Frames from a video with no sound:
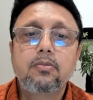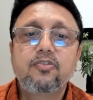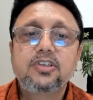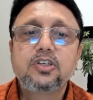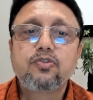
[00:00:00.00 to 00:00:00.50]

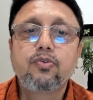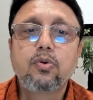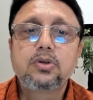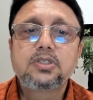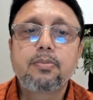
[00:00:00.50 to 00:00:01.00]
which is
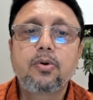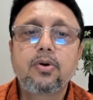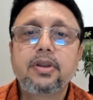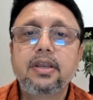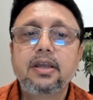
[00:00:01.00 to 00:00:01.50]
force
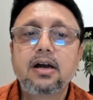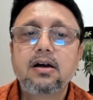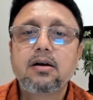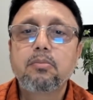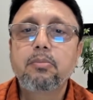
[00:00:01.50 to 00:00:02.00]
upon
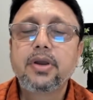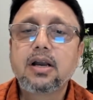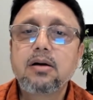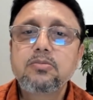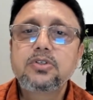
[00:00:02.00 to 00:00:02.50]
area,
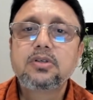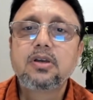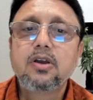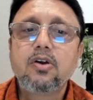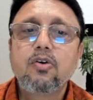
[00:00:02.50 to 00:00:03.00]

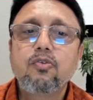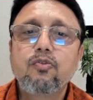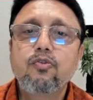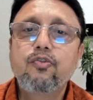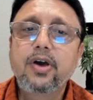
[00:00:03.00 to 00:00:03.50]
becomes
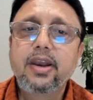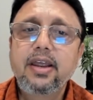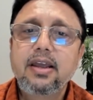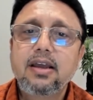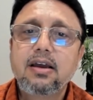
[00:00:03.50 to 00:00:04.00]

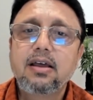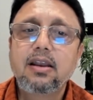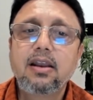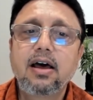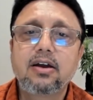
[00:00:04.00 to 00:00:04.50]
very
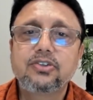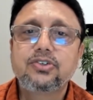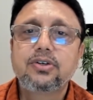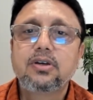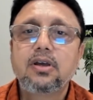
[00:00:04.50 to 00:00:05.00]

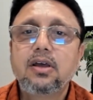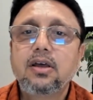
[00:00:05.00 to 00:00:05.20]
large.